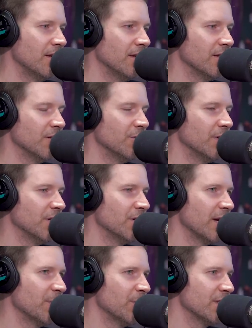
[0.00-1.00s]
you know, when
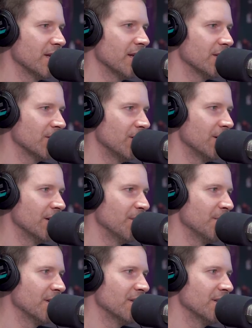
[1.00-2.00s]
Drake puts out a song and
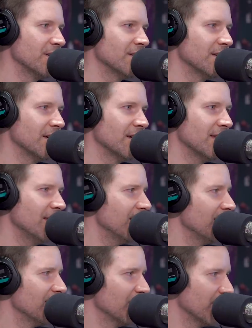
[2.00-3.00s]
he mentions a
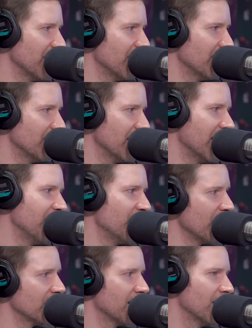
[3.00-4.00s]
Kiki or whatever, then
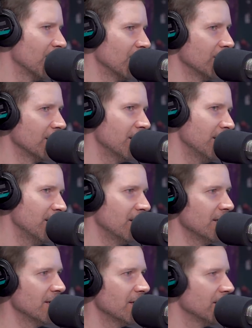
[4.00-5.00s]
everybody's like, "Oh, look at
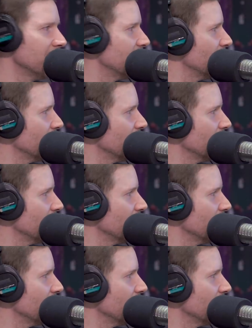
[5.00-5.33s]
Kiki mm-hmm.